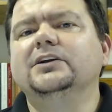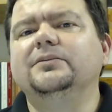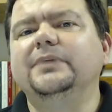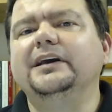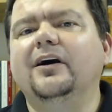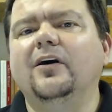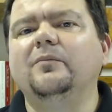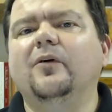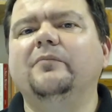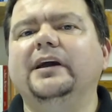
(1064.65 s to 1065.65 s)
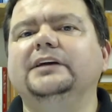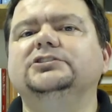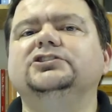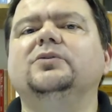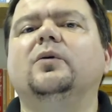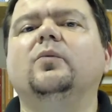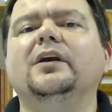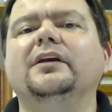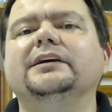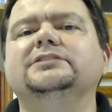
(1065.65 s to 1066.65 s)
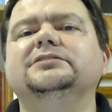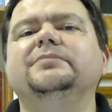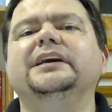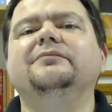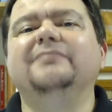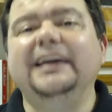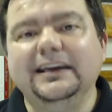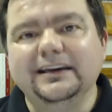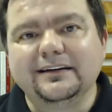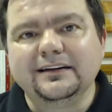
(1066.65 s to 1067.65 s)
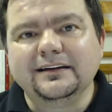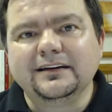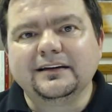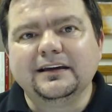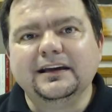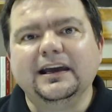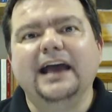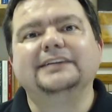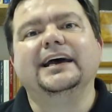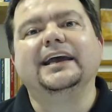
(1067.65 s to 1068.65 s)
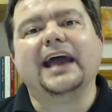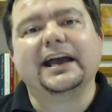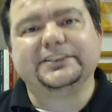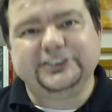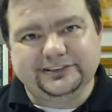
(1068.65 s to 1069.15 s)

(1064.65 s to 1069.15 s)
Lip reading: To be humble means you are willing to be meek and take action.